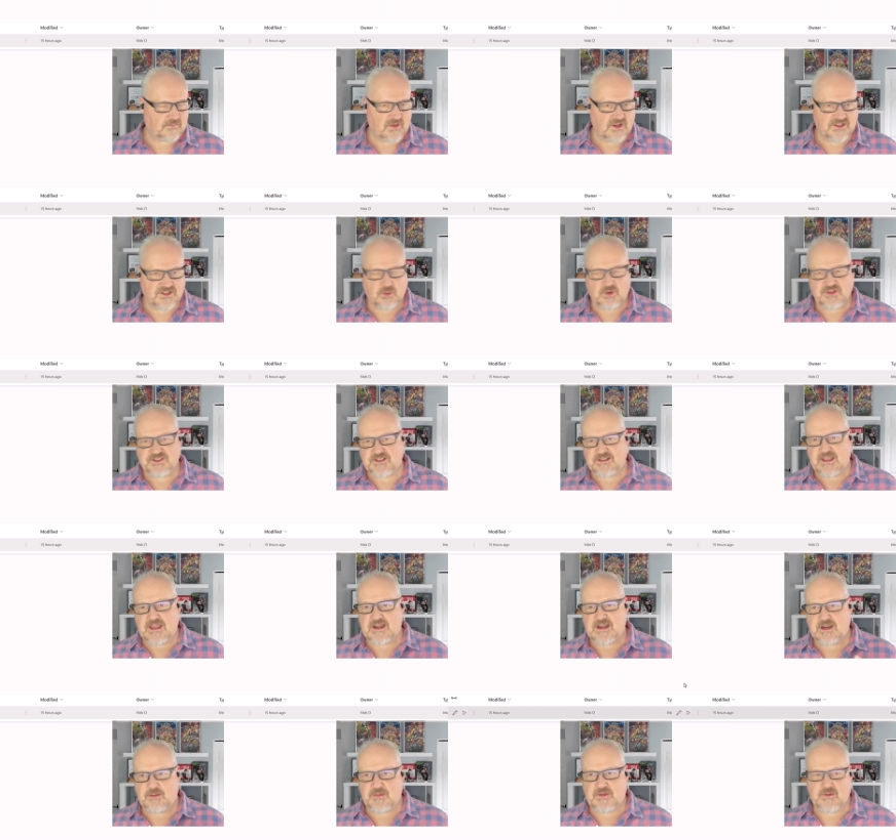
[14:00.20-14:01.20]
So once
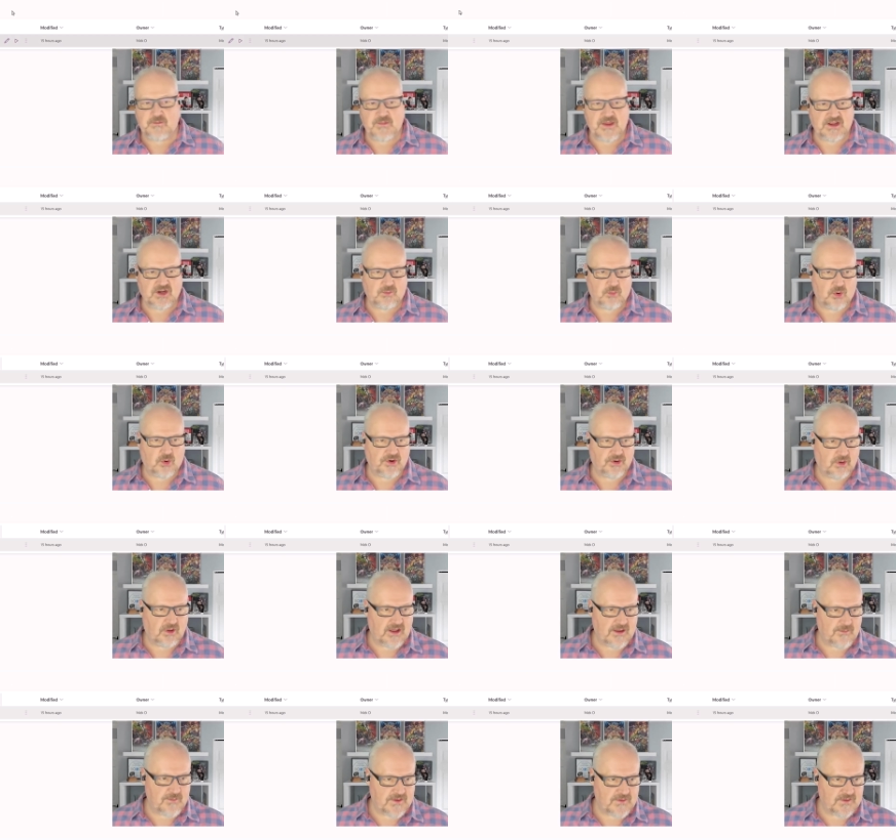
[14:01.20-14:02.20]
again, I'm in the Maker portal.
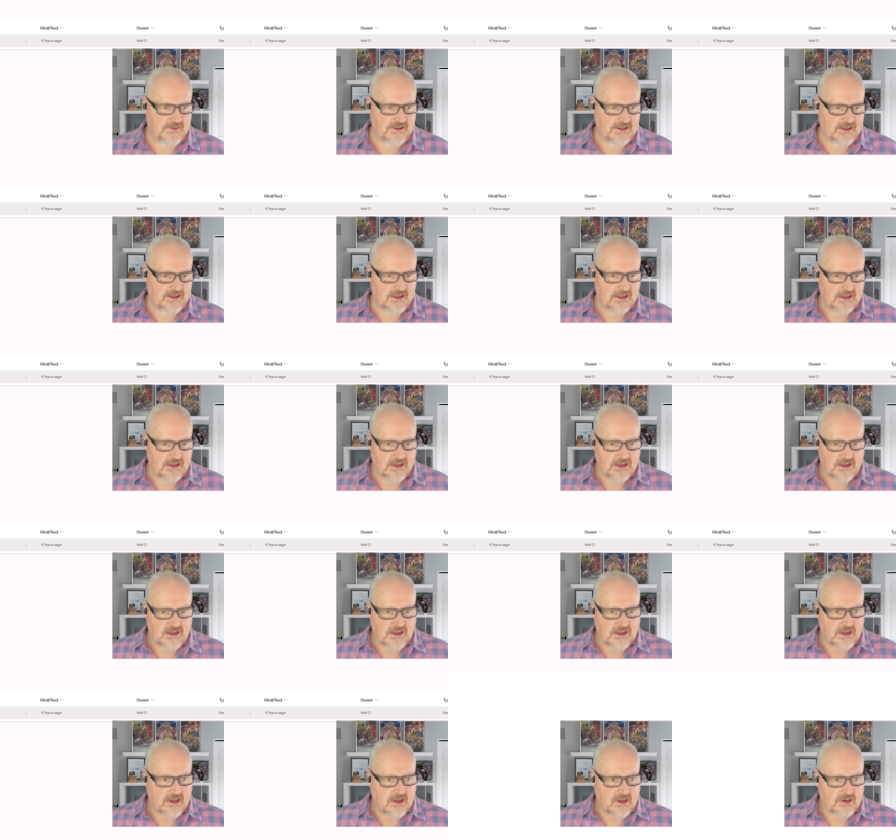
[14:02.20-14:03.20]
I'm
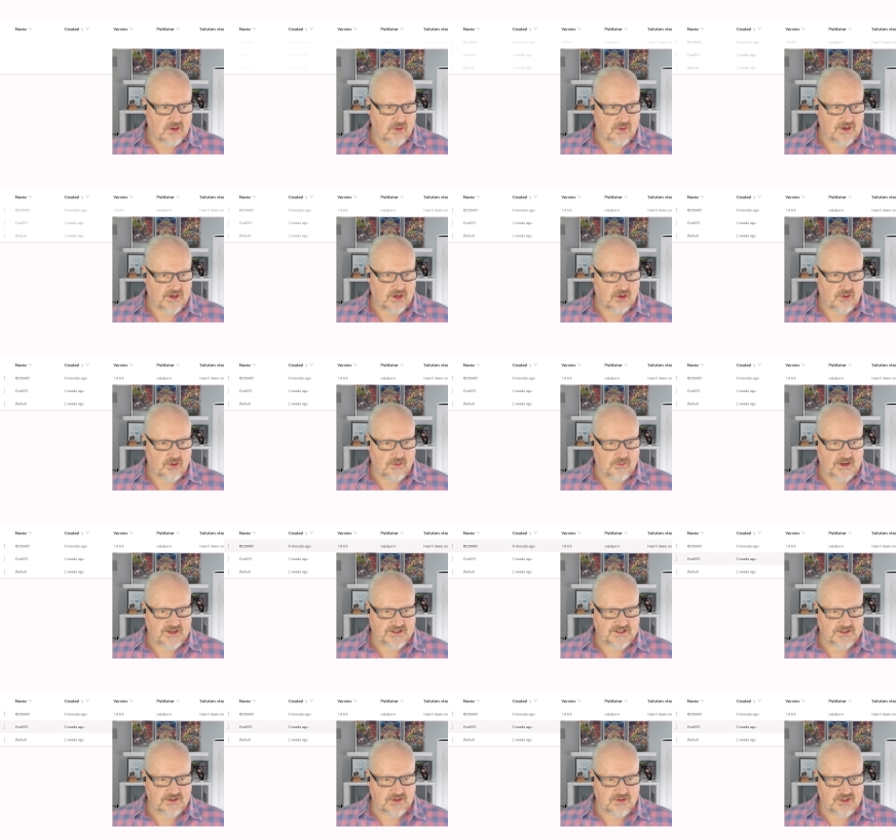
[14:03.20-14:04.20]
going to go in my
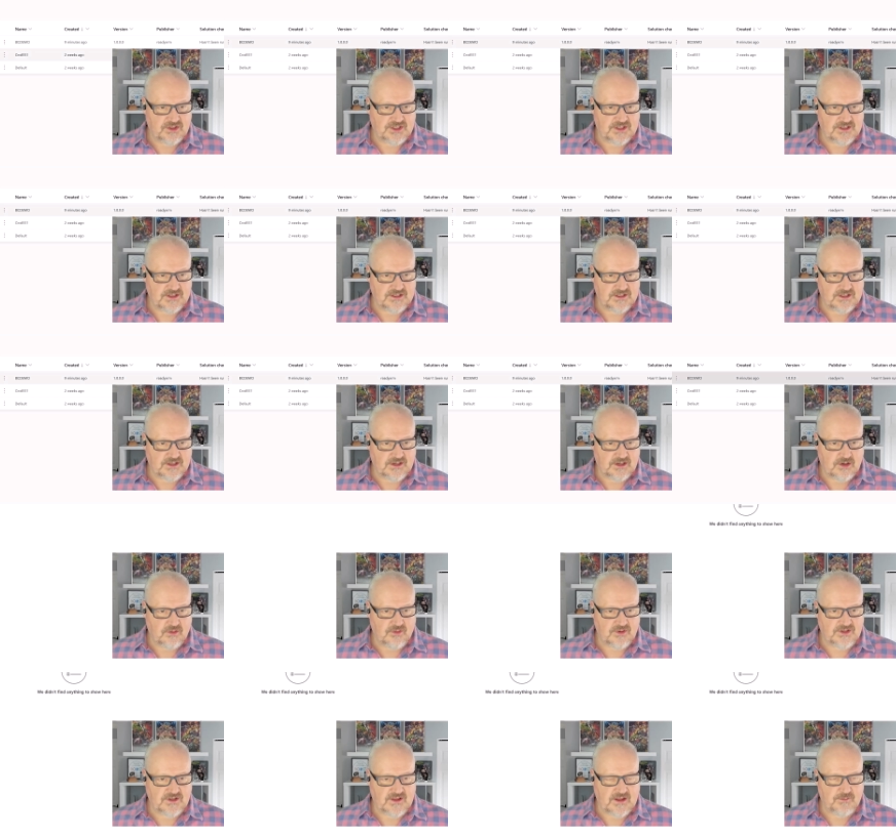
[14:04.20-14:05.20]
solutions, going to go
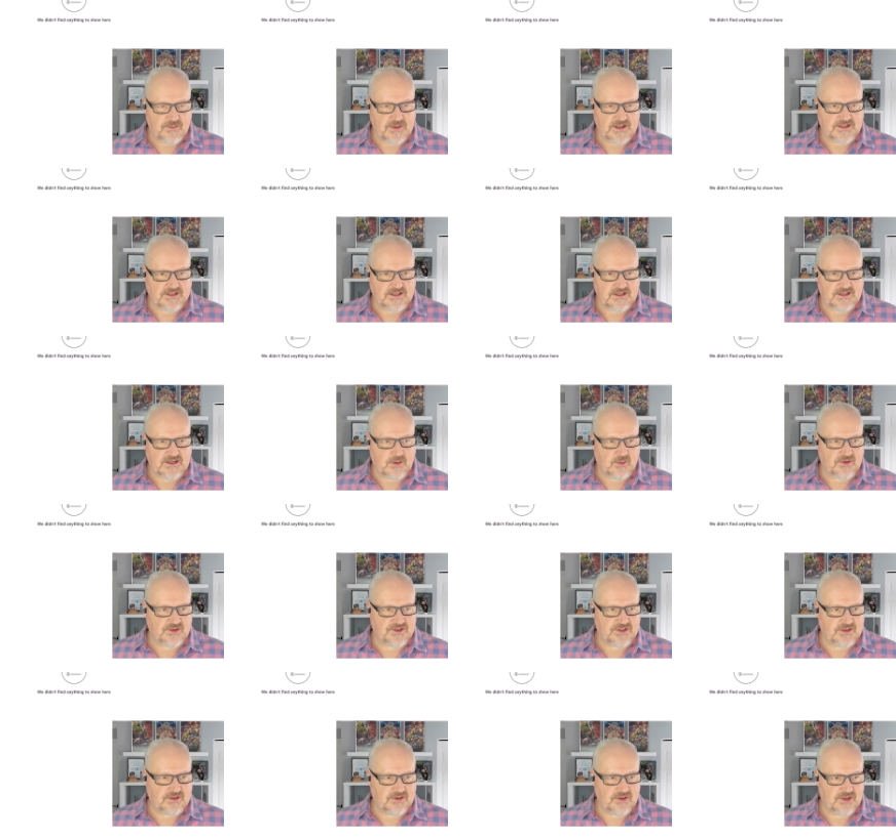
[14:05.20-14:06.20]
into that BC demo
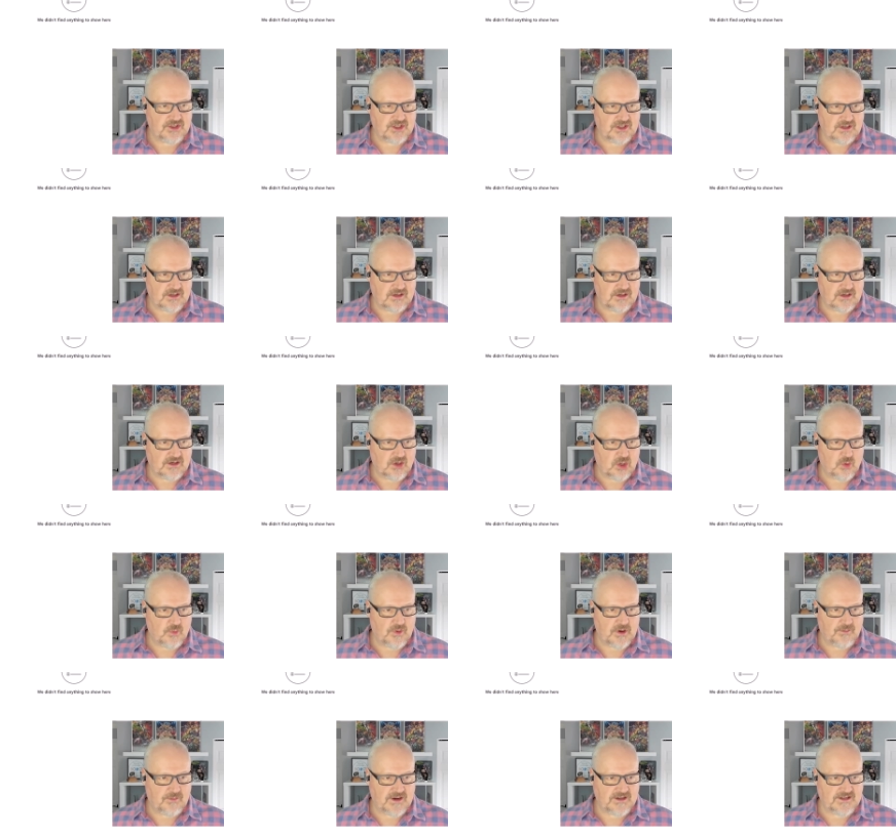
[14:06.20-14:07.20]
solution,
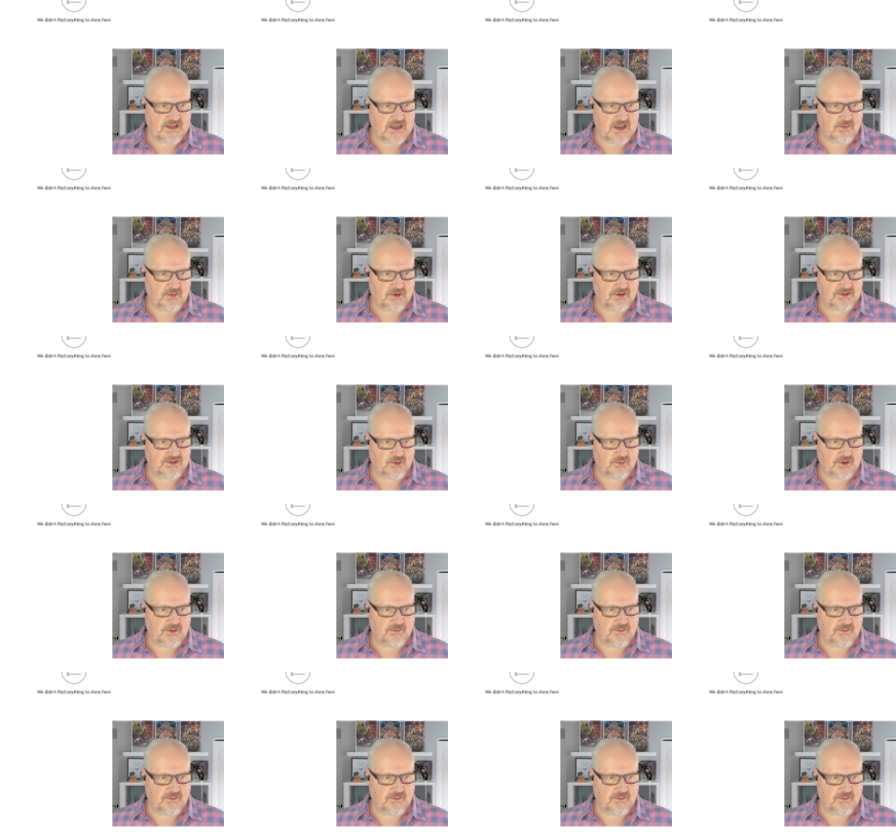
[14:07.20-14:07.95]
open up my tables, open up the